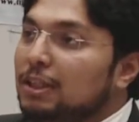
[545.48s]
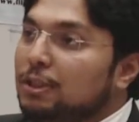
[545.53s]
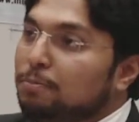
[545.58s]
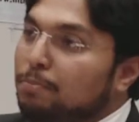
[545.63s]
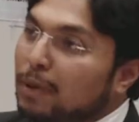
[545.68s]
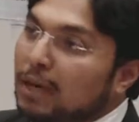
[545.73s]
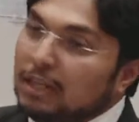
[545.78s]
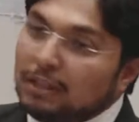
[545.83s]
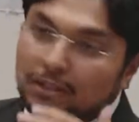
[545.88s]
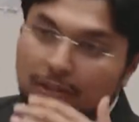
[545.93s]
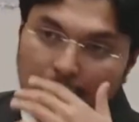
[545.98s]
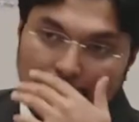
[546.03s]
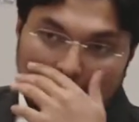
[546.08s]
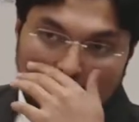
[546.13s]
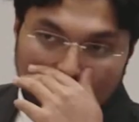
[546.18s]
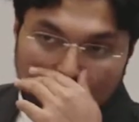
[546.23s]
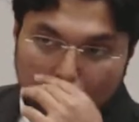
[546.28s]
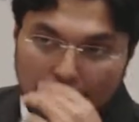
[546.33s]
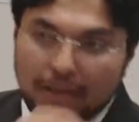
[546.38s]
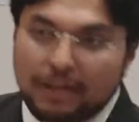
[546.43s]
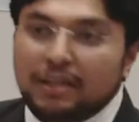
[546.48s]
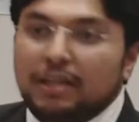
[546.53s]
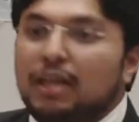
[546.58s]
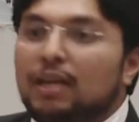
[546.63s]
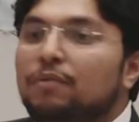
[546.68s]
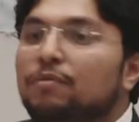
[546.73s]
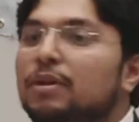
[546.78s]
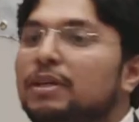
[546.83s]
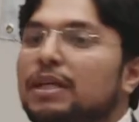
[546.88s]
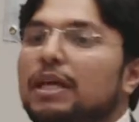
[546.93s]
express their
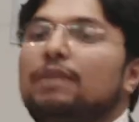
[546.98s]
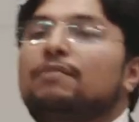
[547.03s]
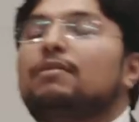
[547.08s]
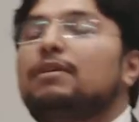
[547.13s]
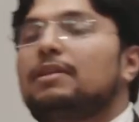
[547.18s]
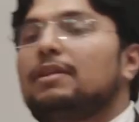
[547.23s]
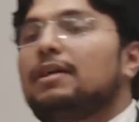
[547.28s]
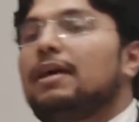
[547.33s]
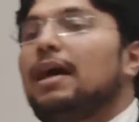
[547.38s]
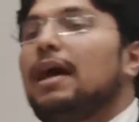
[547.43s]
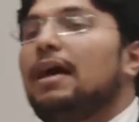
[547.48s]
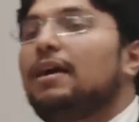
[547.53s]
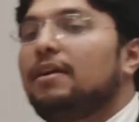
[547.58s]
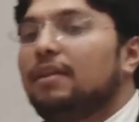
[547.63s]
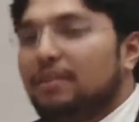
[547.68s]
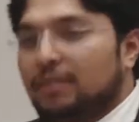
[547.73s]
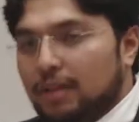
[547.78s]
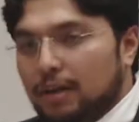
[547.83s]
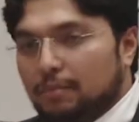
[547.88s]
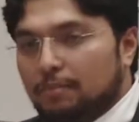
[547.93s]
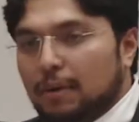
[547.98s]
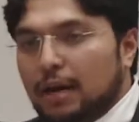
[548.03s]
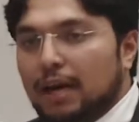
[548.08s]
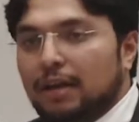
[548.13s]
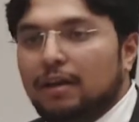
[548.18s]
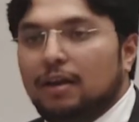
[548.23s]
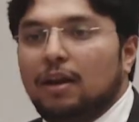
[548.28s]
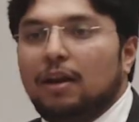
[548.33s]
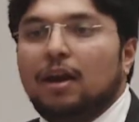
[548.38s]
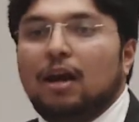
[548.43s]
opinion, whatever they had in their
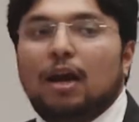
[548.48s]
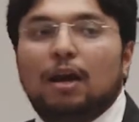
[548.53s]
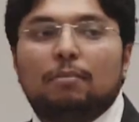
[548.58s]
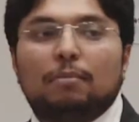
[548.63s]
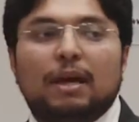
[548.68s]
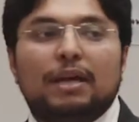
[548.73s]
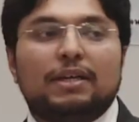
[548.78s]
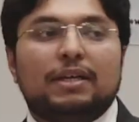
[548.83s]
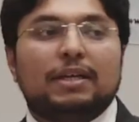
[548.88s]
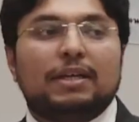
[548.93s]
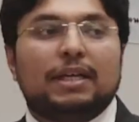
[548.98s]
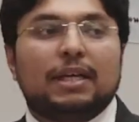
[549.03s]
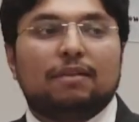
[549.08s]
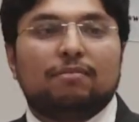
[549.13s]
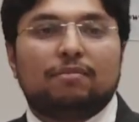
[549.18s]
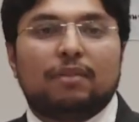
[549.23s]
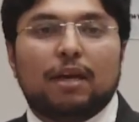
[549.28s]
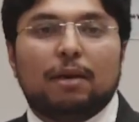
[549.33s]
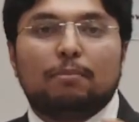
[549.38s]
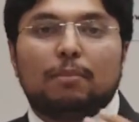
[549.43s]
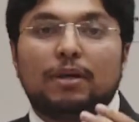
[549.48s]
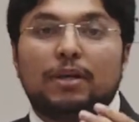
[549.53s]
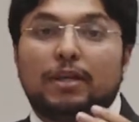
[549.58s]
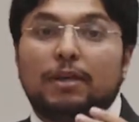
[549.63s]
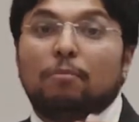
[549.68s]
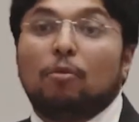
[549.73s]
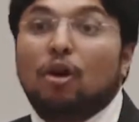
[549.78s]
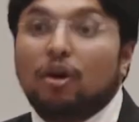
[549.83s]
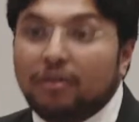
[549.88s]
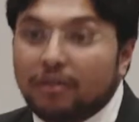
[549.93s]
mind. Allah Almighty gave them a
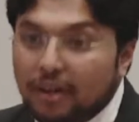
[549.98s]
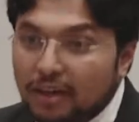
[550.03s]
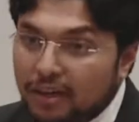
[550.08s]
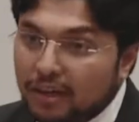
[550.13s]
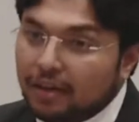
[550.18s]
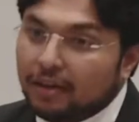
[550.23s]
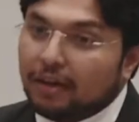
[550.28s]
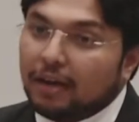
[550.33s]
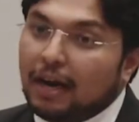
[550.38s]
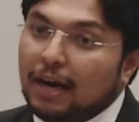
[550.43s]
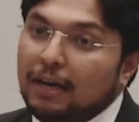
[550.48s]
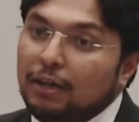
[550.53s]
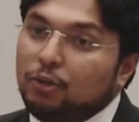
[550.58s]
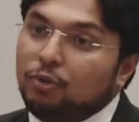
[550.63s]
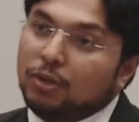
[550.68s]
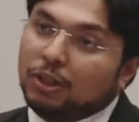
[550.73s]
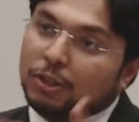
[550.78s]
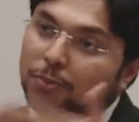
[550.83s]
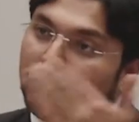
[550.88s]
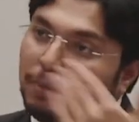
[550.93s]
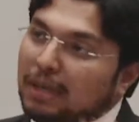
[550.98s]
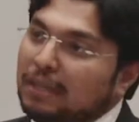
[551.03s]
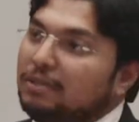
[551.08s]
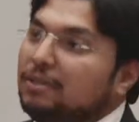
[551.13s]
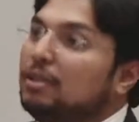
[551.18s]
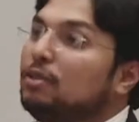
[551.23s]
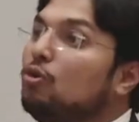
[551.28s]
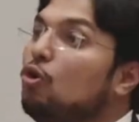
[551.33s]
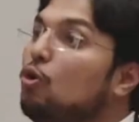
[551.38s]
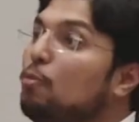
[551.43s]
democratic right to
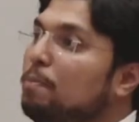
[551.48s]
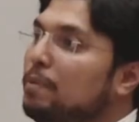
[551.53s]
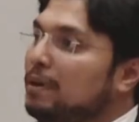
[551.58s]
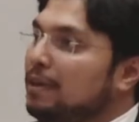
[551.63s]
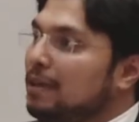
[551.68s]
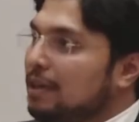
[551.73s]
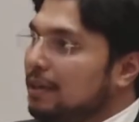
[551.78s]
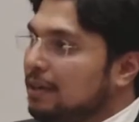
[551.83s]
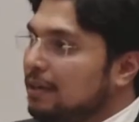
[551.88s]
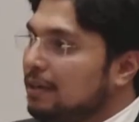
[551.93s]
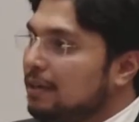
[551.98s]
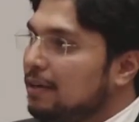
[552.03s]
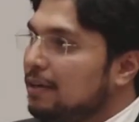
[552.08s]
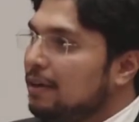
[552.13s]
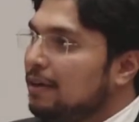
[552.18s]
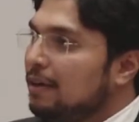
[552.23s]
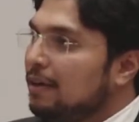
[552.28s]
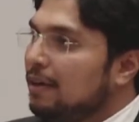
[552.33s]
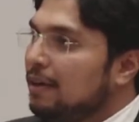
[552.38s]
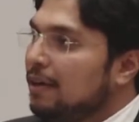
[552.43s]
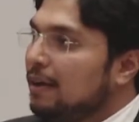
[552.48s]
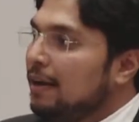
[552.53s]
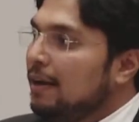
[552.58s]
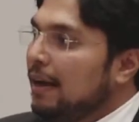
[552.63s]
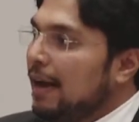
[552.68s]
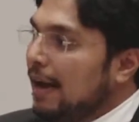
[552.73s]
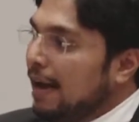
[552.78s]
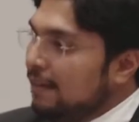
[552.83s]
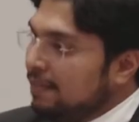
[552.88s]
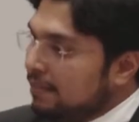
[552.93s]
express it openly.
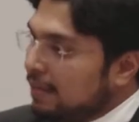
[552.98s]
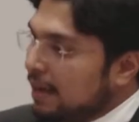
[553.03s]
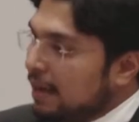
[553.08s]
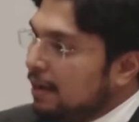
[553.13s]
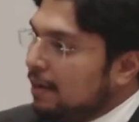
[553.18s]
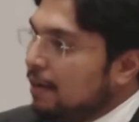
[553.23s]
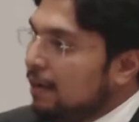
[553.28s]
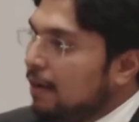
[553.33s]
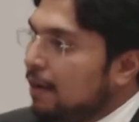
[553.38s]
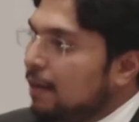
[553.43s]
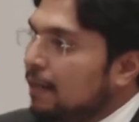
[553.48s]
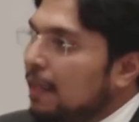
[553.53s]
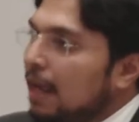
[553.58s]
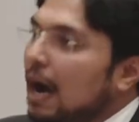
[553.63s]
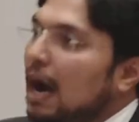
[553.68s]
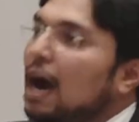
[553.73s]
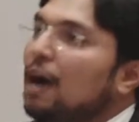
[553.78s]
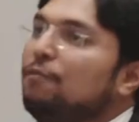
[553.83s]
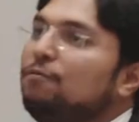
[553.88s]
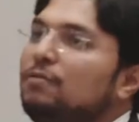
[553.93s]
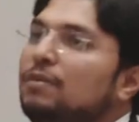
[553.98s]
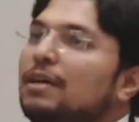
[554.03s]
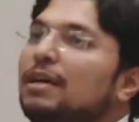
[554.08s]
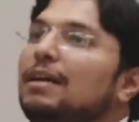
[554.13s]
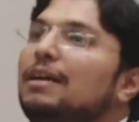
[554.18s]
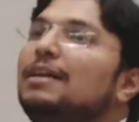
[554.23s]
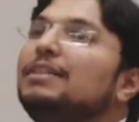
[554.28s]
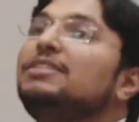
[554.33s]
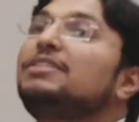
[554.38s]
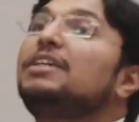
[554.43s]
And then, after
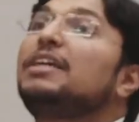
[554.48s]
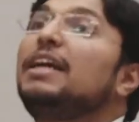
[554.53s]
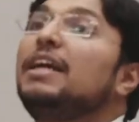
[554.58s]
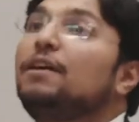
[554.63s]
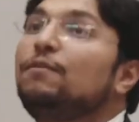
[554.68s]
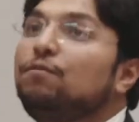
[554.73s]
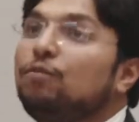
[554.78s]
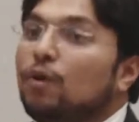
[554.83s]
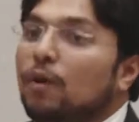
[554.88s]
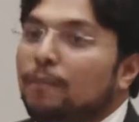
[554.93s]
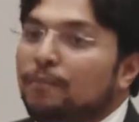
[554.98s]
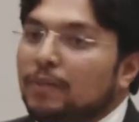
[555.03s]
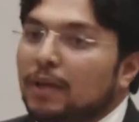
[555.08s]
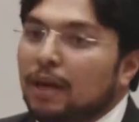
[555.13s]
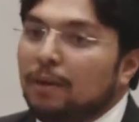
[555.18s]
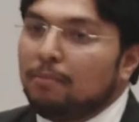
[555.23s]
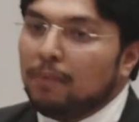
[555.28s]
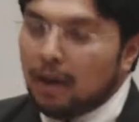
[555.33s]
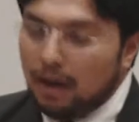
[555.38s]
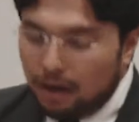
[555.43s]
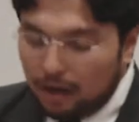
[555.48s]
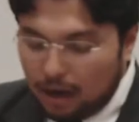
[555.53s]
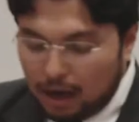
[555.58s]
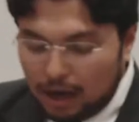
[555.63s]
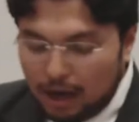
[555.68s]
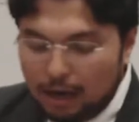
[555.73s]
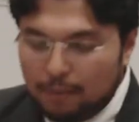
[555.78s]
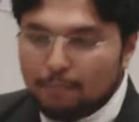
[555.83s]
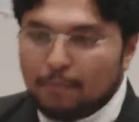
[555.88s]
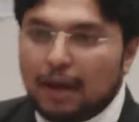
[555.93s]
listening from them,
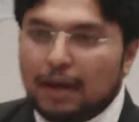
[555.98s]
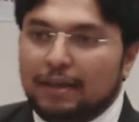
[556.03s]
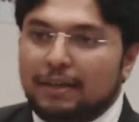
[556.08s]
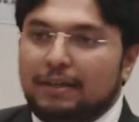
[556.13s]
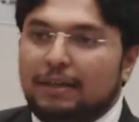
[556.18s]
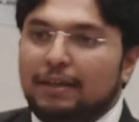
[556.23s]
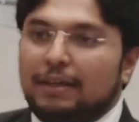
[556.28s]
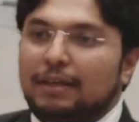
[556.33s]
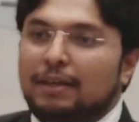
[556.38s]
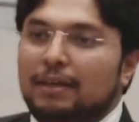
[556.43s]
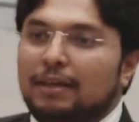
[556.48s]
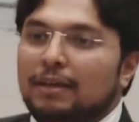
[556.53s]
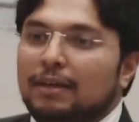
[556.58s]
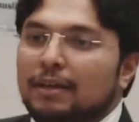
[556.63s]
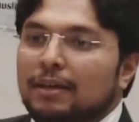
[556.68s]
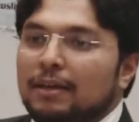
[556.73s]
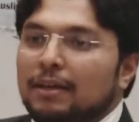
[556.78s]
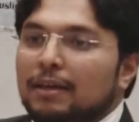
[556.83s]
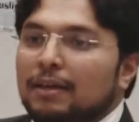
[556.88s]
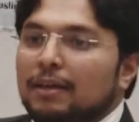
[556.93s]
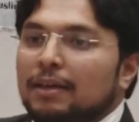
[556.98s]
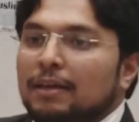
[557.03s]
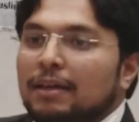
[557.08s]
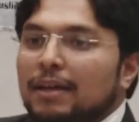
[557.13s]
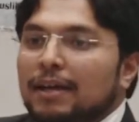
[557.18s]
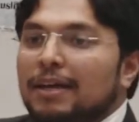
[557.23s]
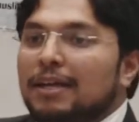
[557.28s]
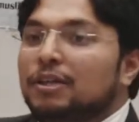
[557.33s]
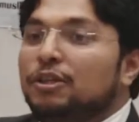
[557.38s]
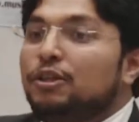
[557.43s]
Allah Almighty
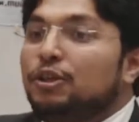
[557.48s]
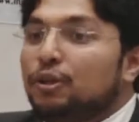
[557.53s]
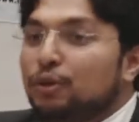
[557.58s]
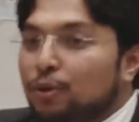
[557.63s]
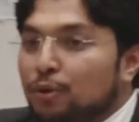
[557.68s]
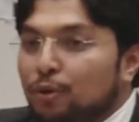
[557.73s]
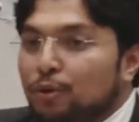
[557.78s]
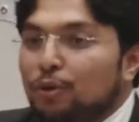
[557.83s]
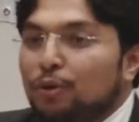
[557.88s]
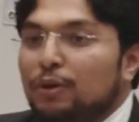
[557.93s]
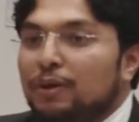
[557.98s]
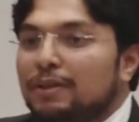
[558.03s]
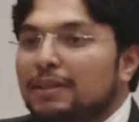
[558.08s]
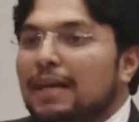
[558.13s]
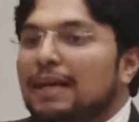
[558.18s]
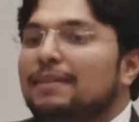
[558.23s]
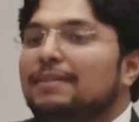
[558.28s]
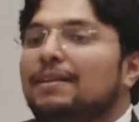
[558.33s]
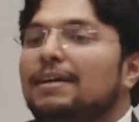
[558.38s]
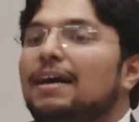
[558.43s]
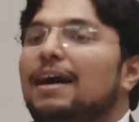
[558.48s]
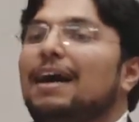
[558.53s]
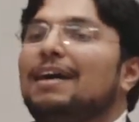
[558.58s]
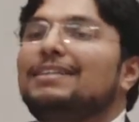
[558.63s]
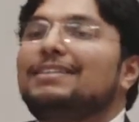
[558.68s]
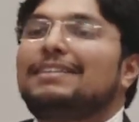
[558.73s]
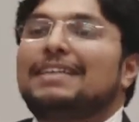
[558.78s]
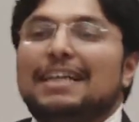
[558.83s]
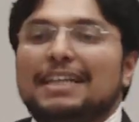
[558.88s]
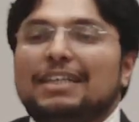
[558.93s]
ensured that they are
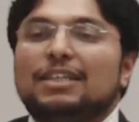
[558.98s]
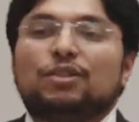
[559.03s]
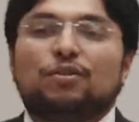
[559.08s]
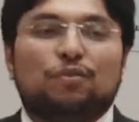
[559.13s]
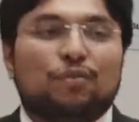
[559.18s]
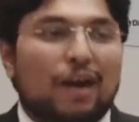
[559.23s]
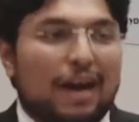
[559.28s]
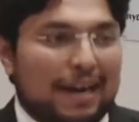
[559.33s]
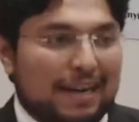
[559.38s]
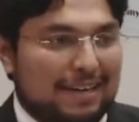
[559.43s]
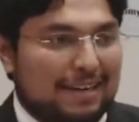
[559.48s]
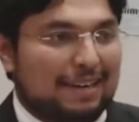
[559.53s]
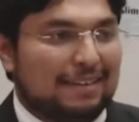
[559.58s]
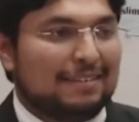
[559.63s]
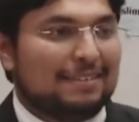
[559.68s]
satisfied.